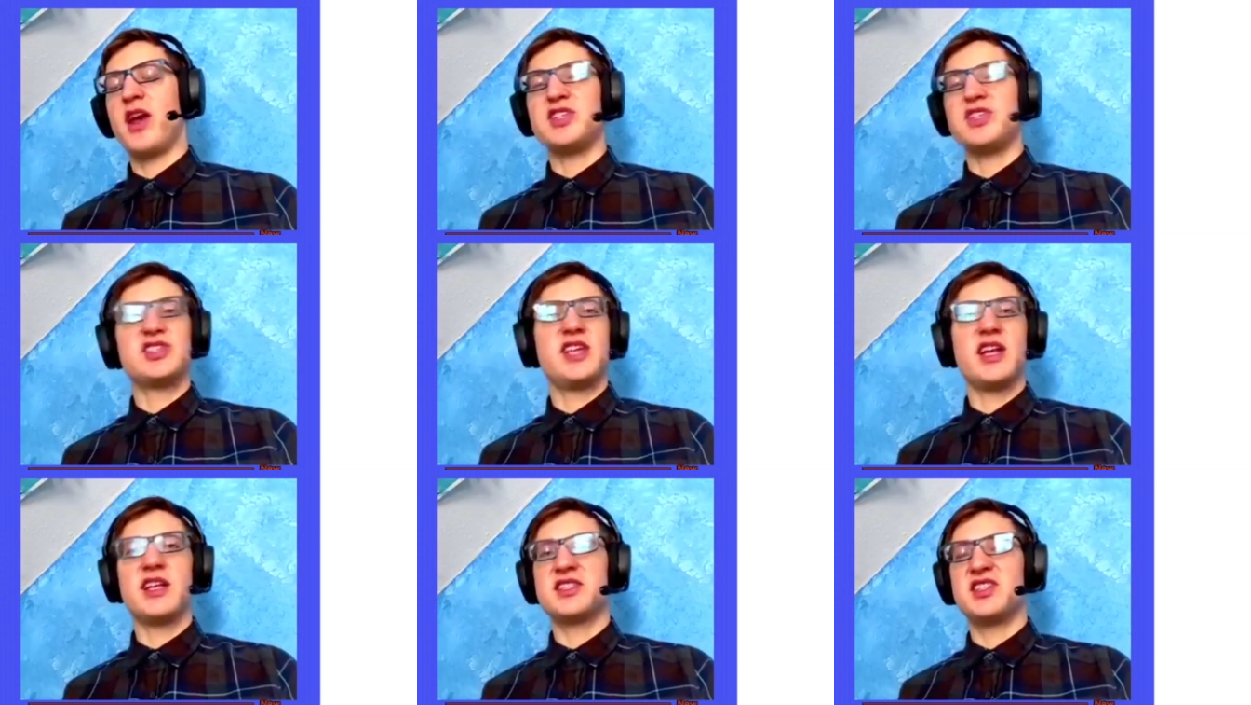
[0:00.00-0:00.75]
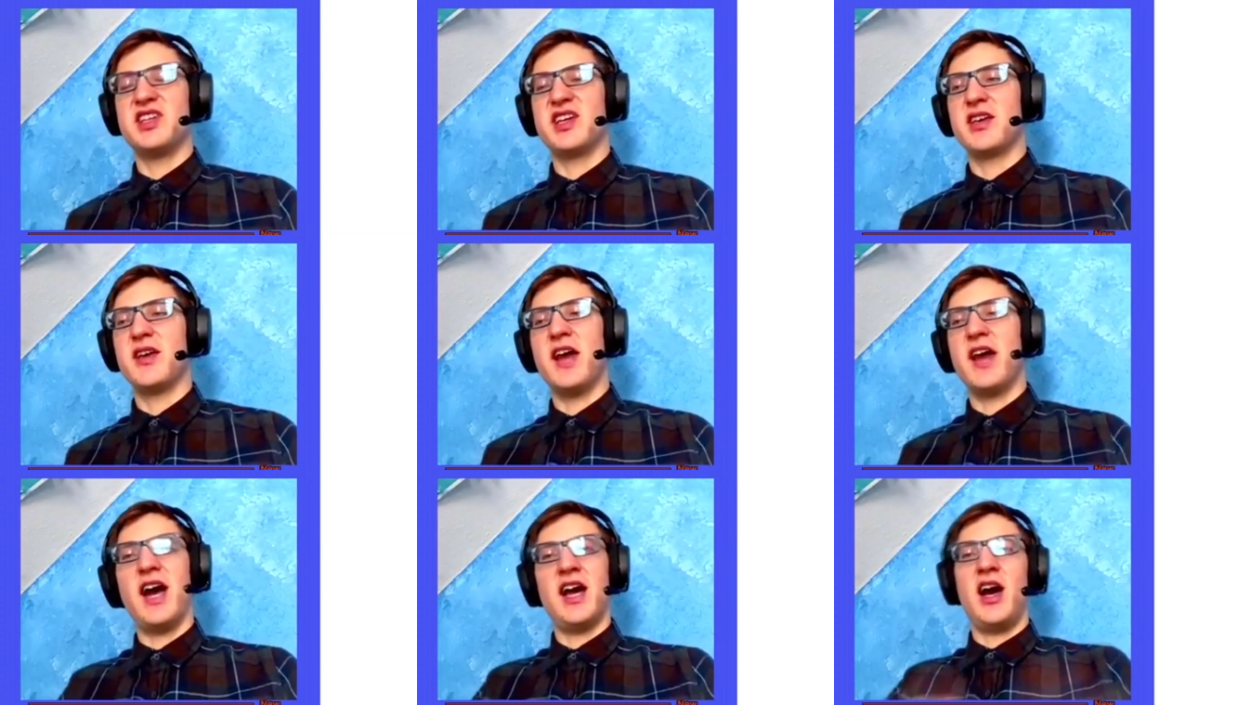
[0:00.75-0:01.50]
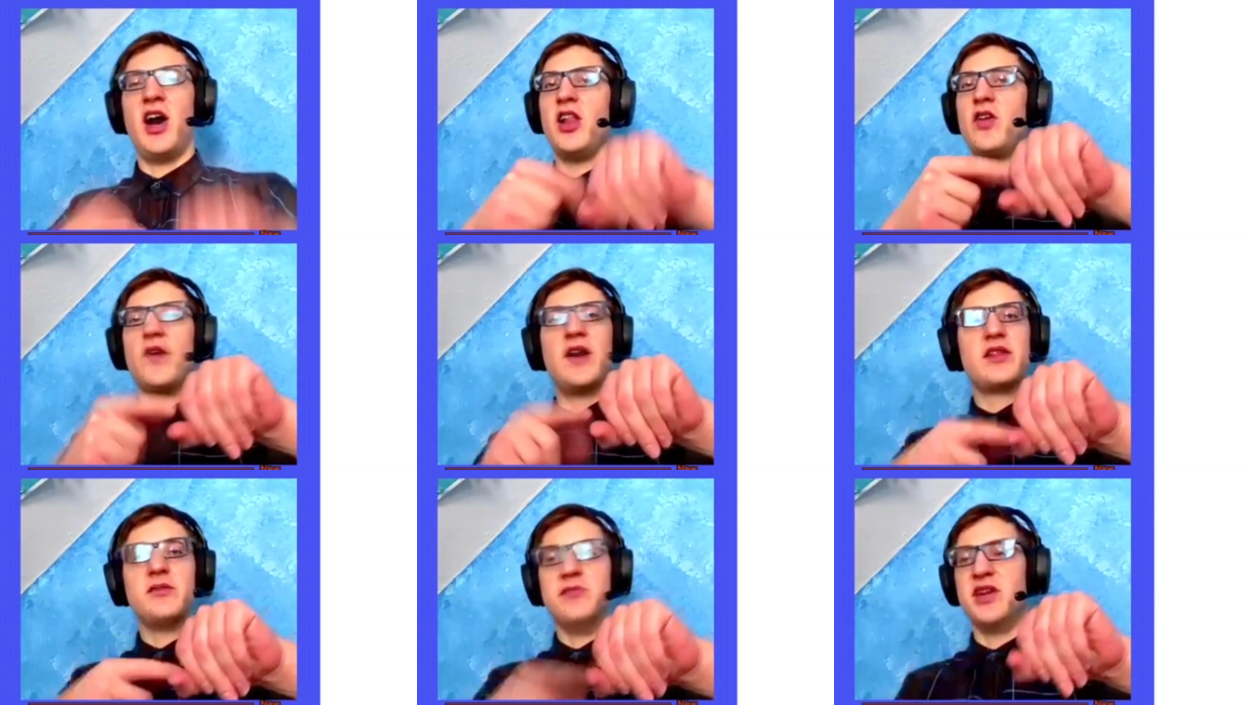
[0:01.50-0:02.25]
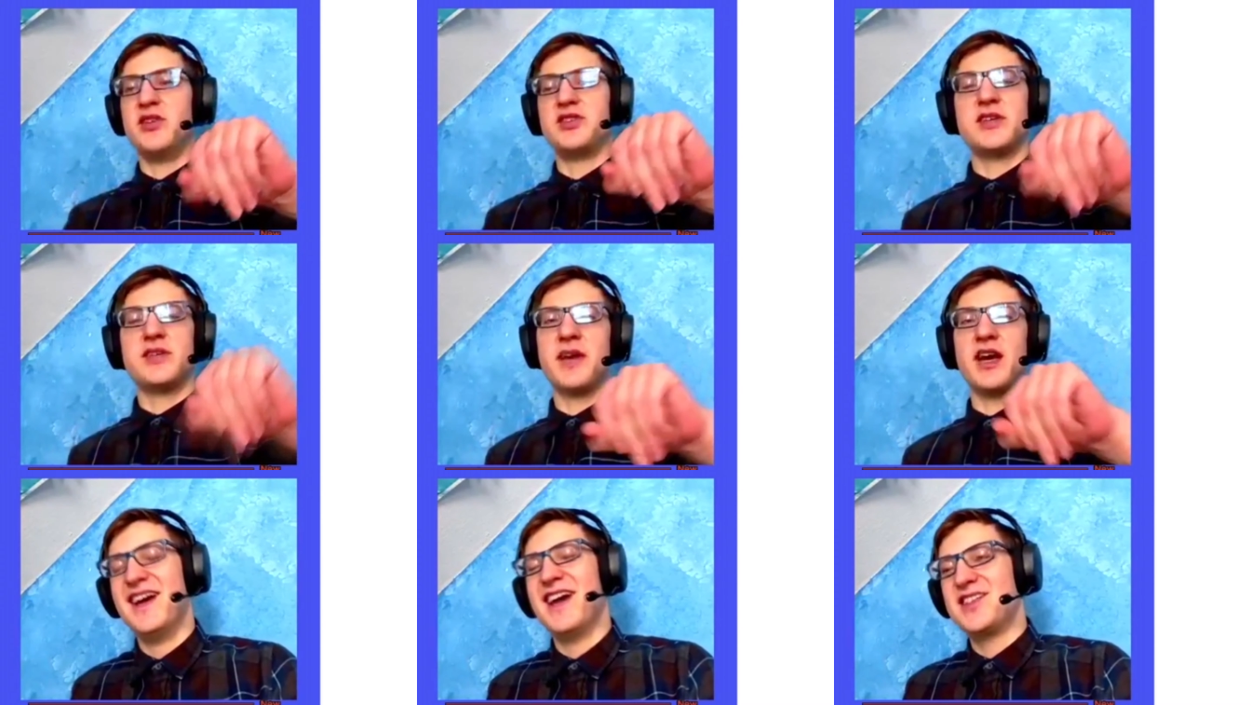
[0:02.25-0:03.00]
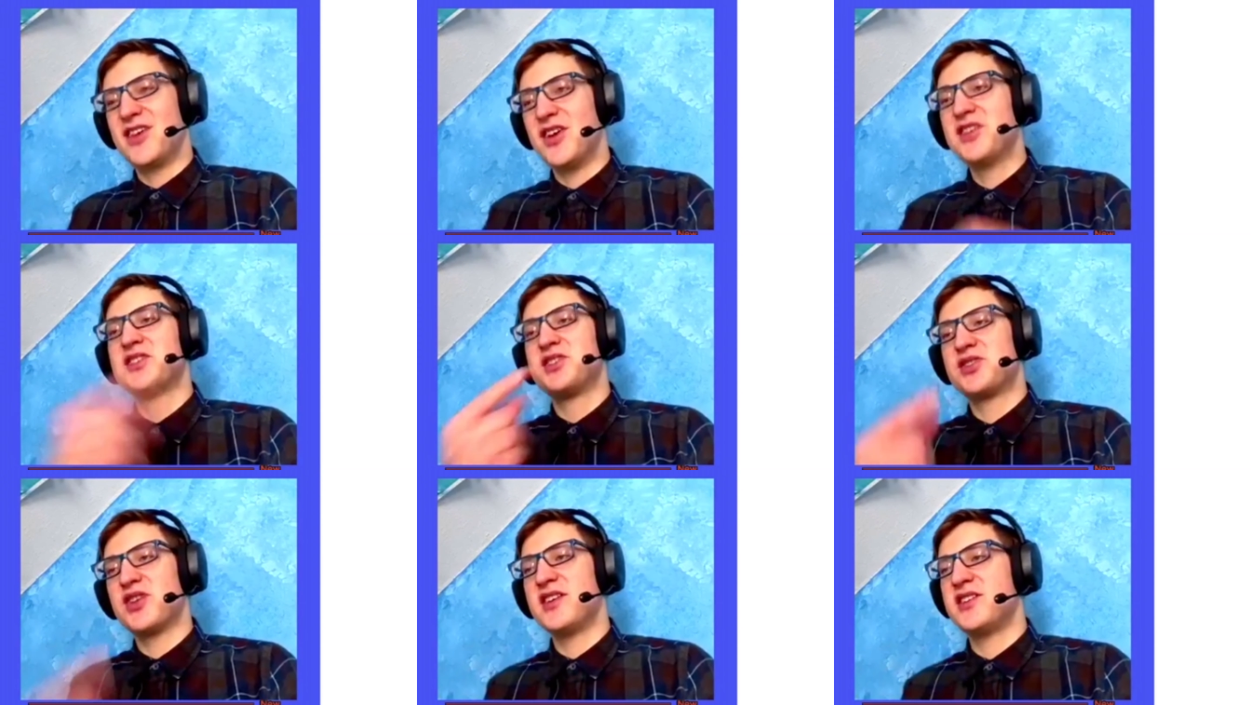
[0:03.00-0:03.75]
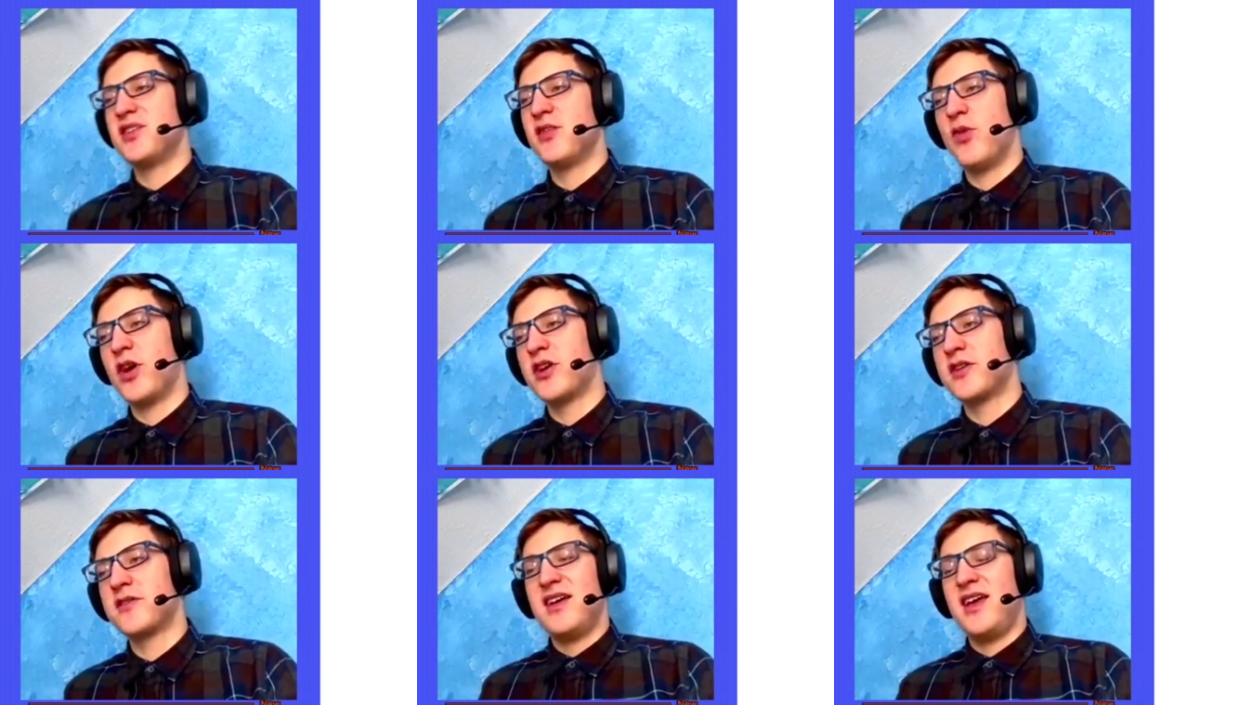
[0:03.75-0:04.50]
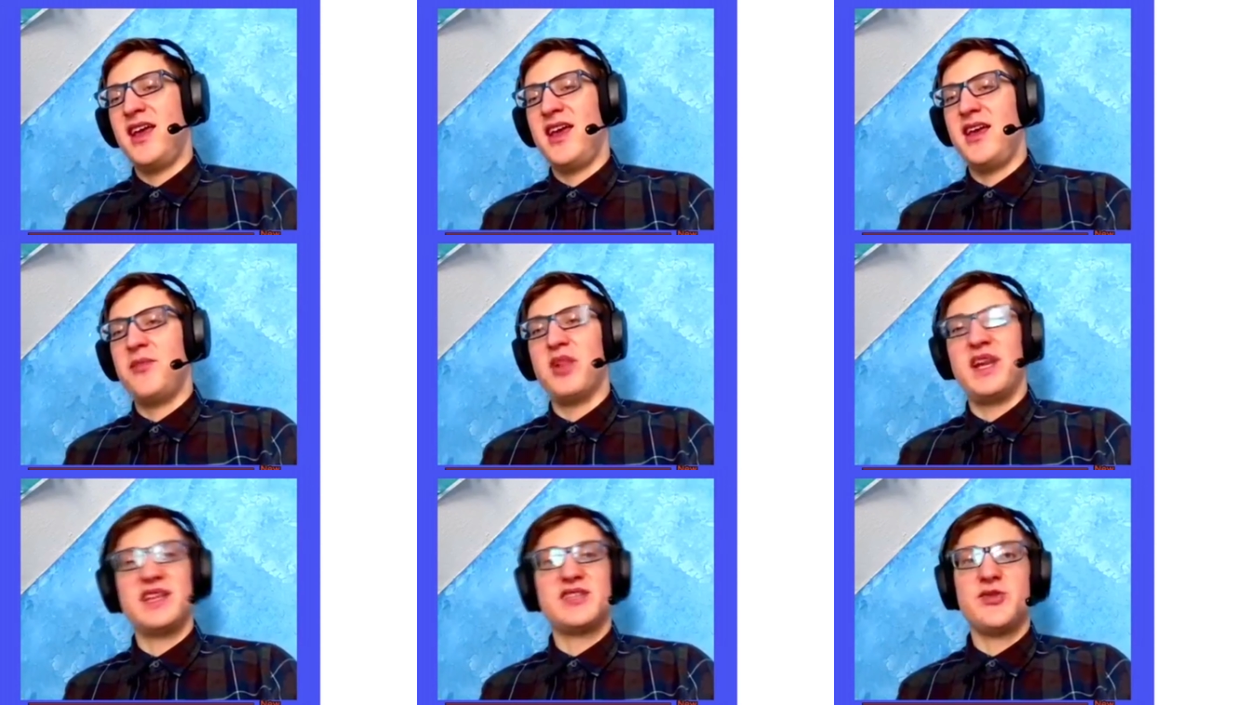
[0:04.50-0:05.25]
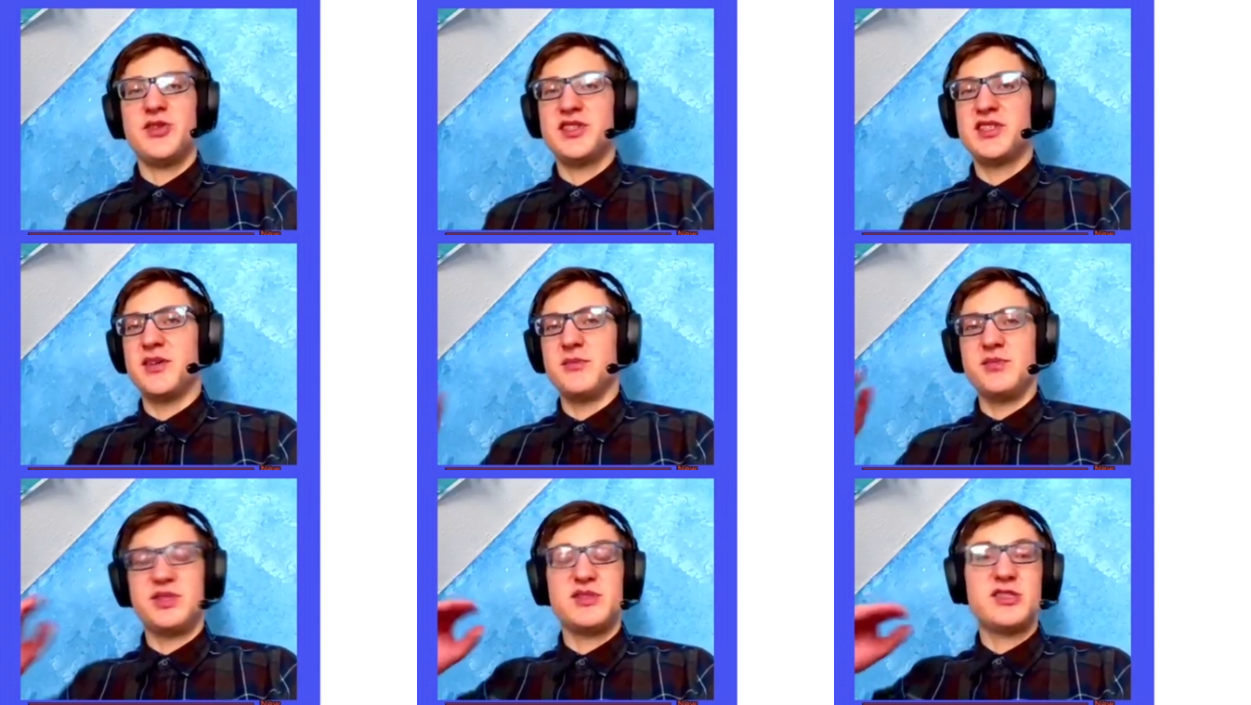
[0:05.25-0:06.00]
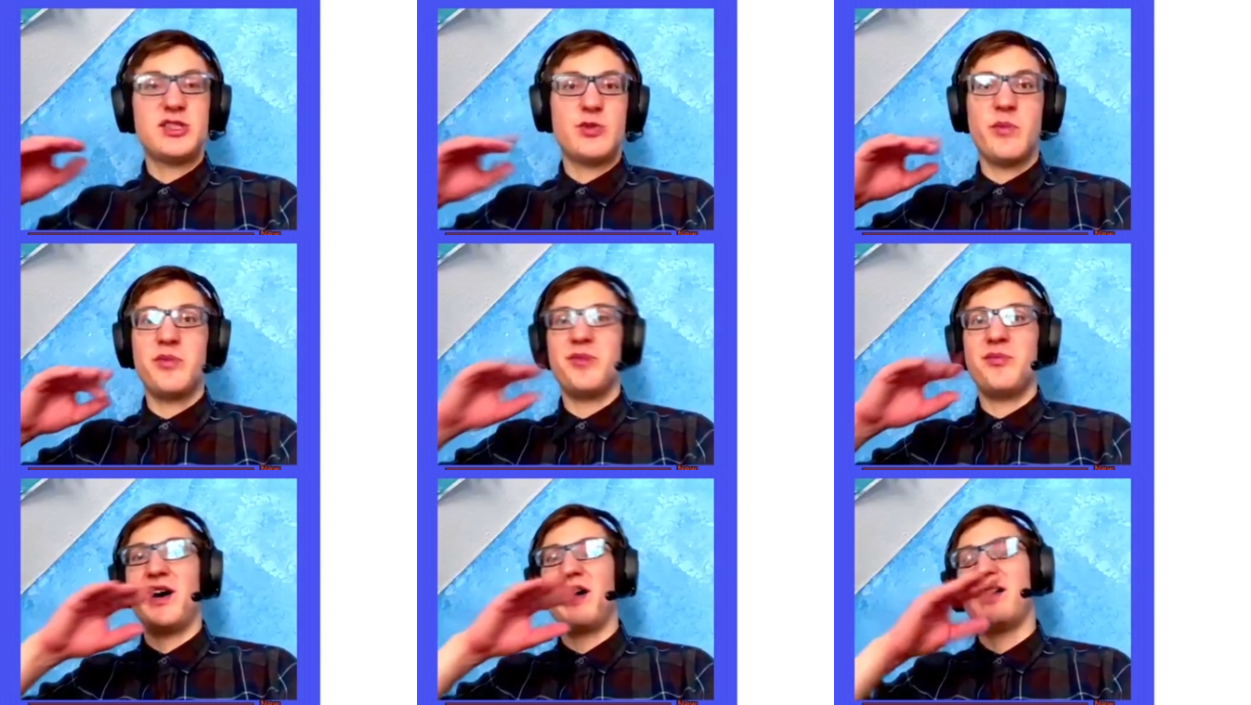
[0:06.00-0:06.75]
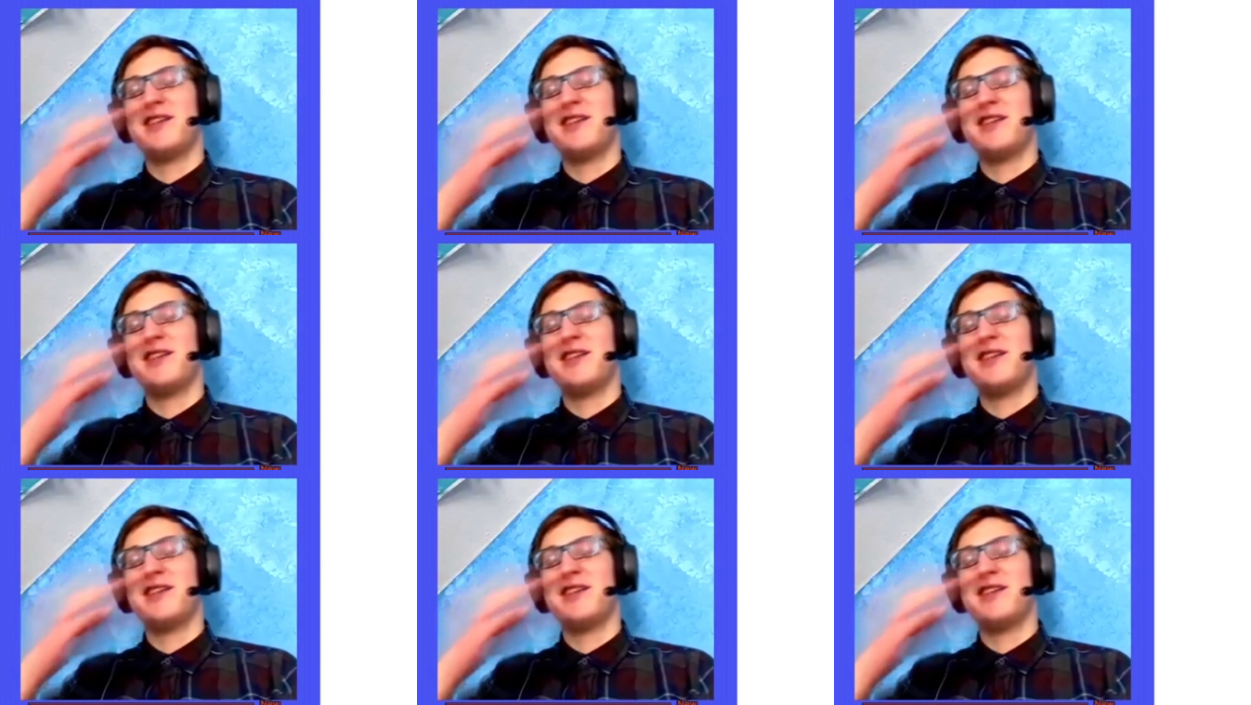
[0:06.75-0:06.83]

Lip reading: I just get a stick, I hollow out the middle somehow, I toss the straw into the water, a Blastoise comes swimming by,